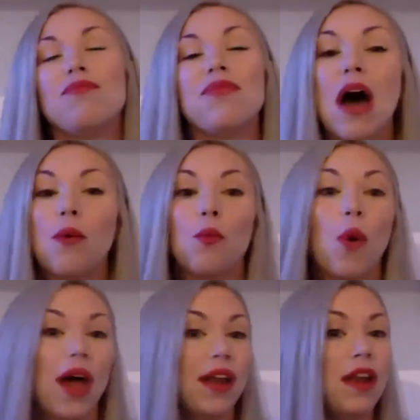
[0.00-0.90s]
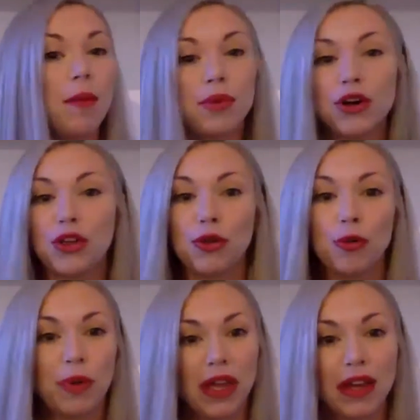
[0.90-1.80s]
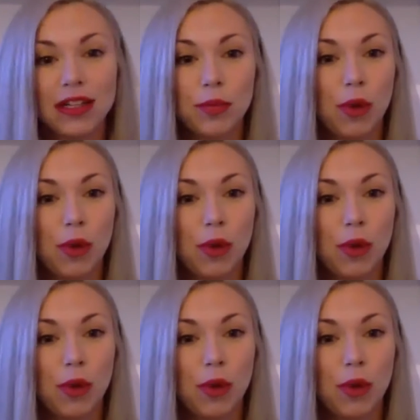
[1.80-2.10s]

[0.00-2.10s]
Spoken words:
Now, what number you pick to